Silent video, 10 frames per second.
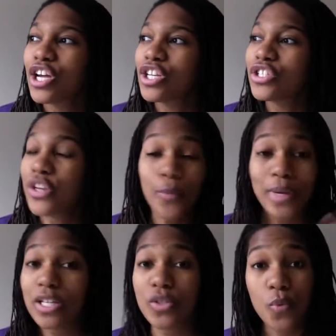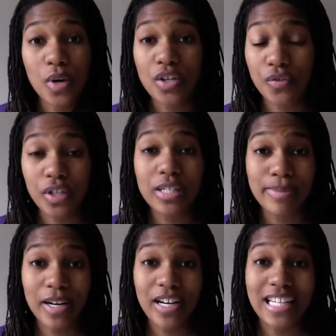So, but it's a wonderful
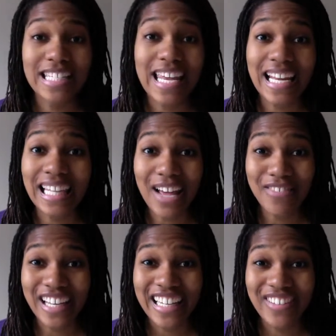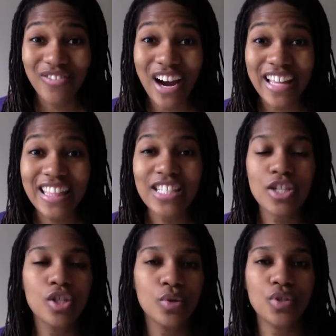experience and I love it, right? This
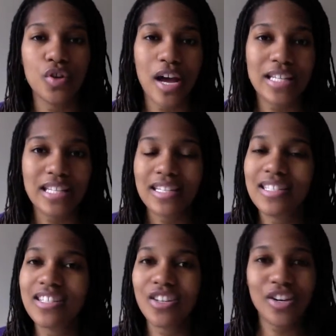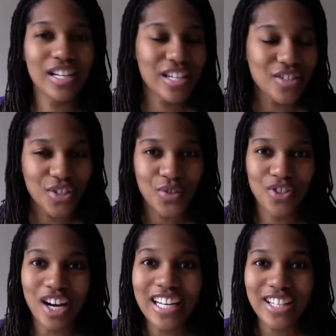is eustress. It still gets you
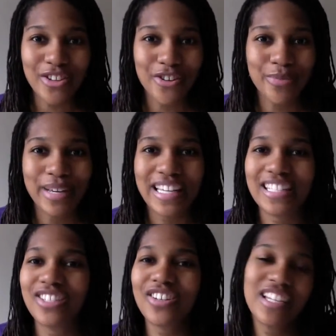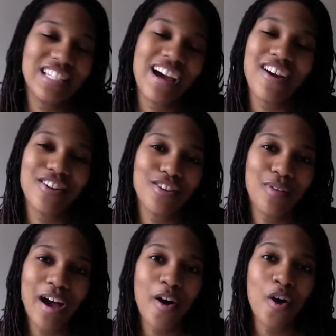drained a little bit. It still can tire you
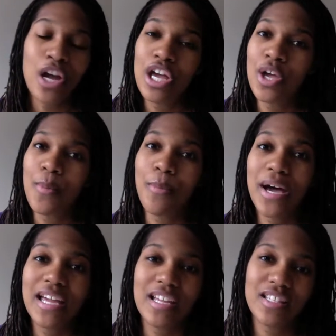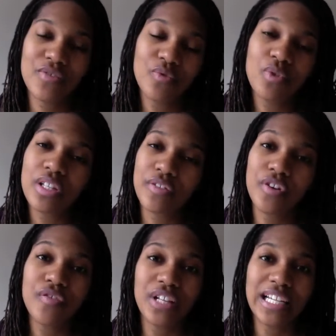out, but it's really
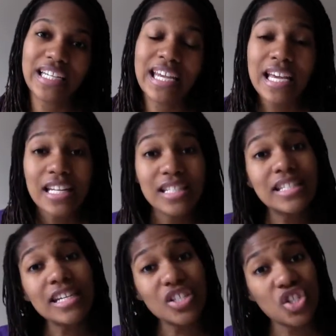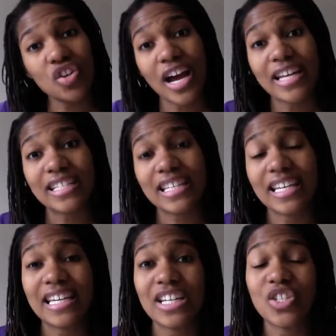fulfilling. Distress
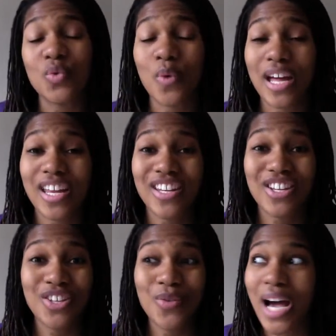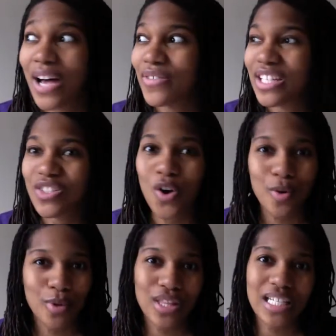is when you have these
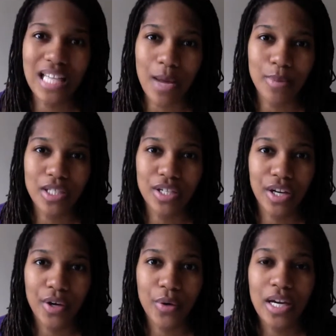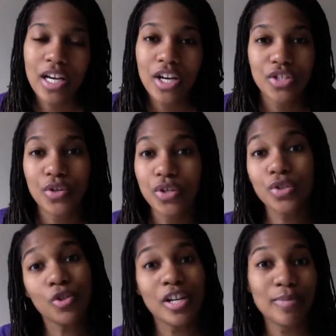horrible things happen to you. So
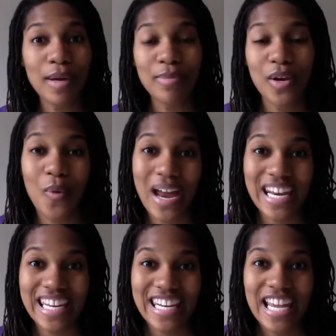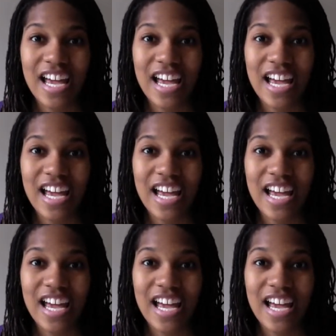eustress might be a wedding.